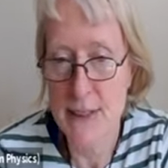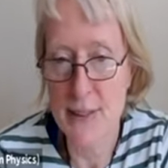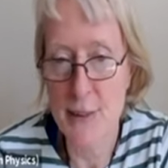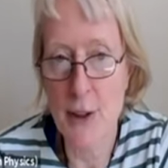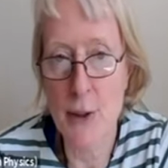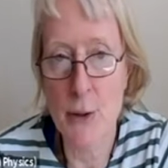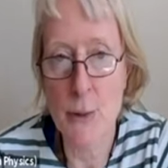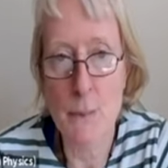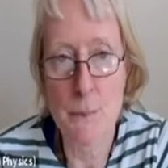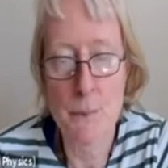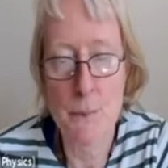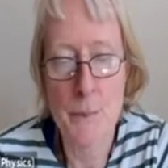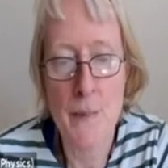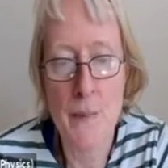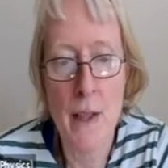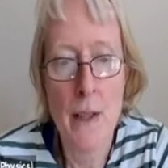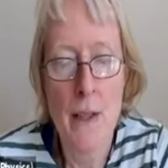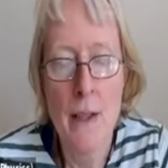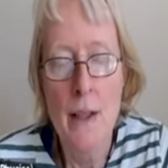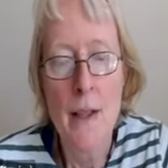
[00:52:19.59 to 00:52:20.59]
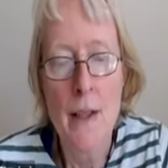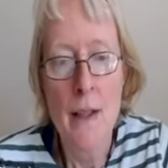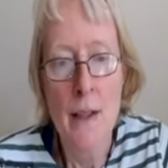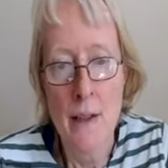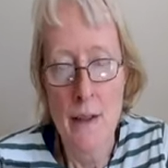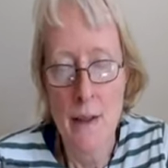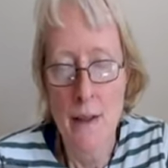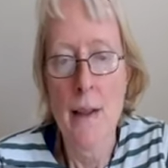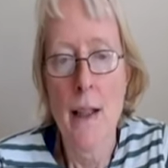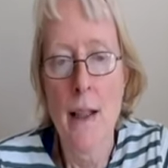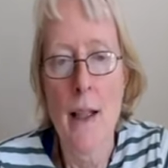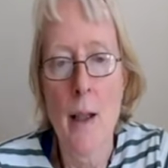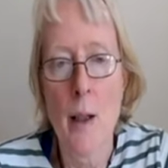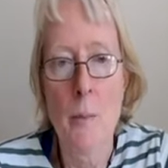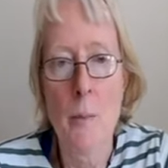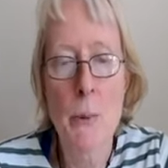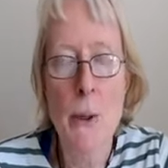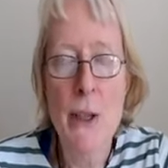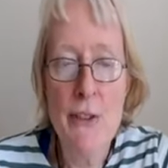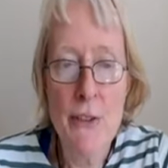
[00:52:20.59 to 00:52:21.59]
So
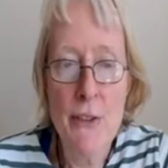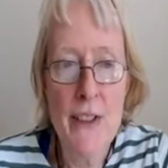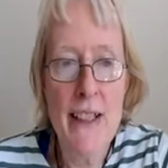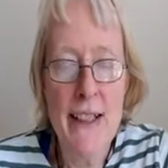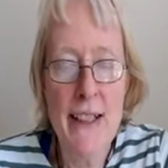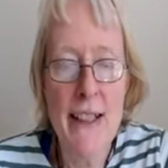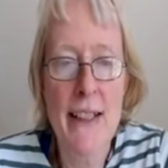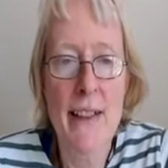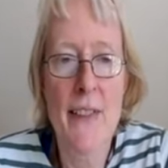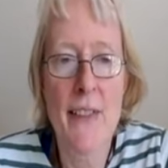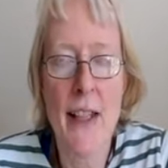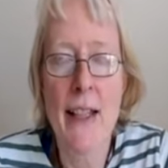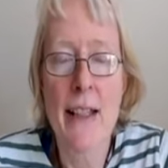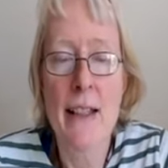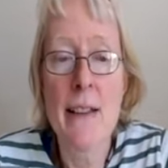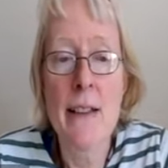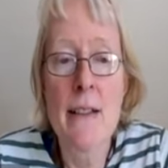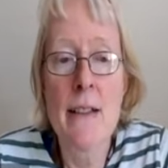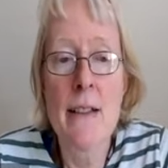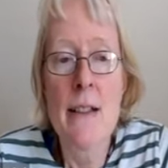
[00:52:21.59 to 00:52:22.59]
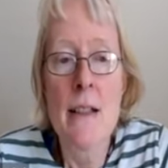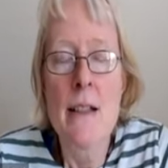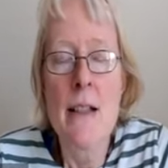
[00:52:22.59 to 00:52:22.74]
briefly here then,